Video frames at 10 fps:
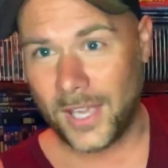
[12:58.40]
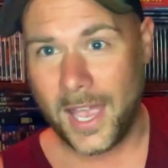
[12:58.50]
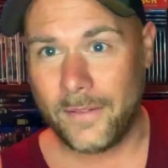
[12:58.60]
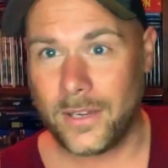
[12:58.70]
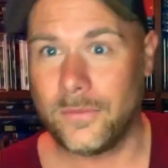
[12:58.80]
I
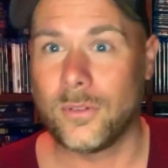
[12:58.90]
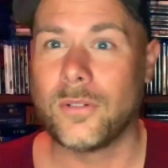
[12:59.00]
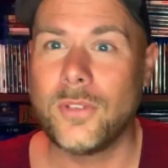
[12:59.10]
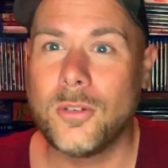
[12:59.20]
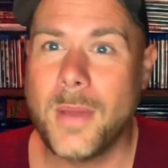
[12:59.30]
haven't even
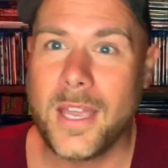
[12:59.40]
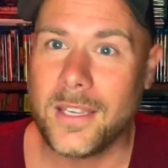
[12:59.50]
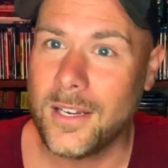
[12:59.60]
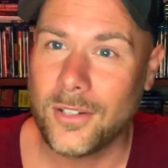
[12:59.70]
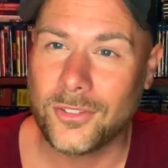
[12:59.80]
reviewed back
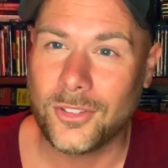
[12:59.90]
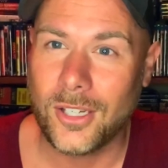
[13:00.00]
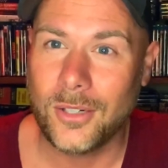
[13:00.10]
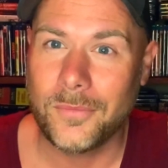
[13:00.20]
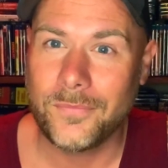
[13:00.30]
here,
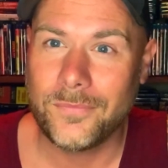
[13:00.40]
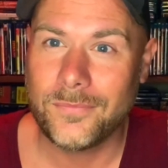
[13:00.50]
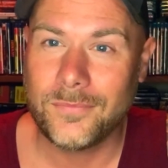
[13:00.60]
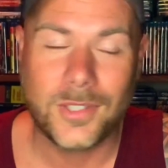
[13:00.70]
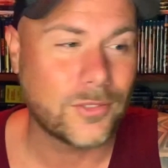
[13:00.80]
so
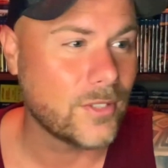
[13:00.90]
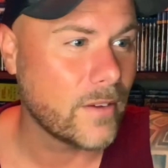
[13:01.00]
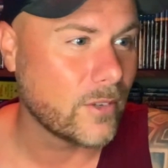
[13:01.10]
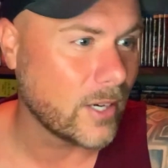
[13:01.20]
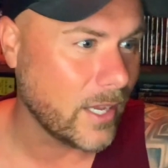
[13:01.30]
there's
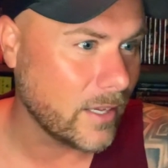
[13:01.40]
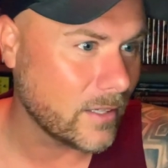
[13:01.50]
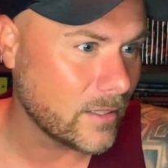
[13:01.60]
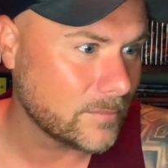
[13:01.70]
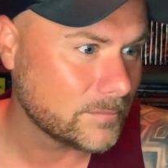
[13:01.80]
never a,
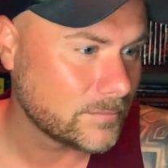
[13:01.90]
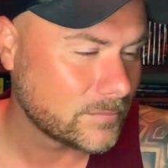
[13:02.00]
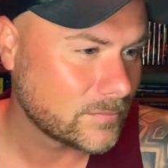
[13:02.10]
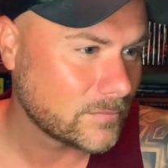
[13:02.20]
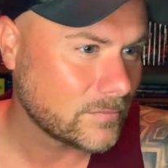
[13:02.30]
uh,
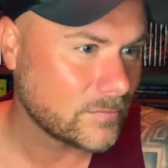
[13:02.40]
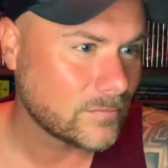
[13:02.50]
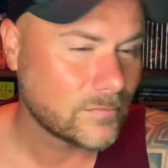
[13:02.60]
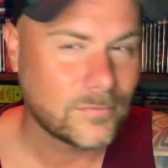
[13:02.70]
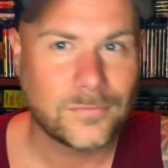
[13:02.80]

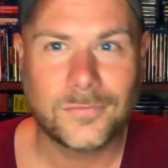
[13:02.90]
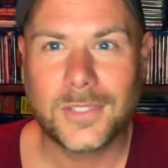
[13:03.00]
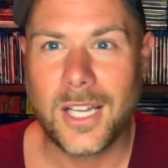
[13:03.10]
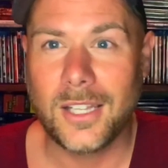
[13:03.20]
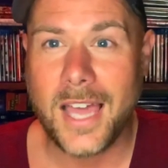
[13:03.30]

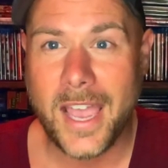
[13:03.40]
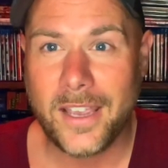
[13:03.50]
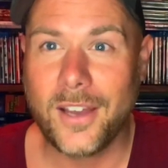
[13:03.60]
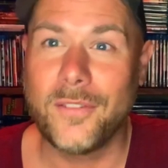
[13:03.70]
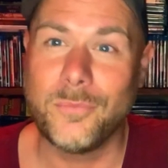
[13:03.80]
a lack of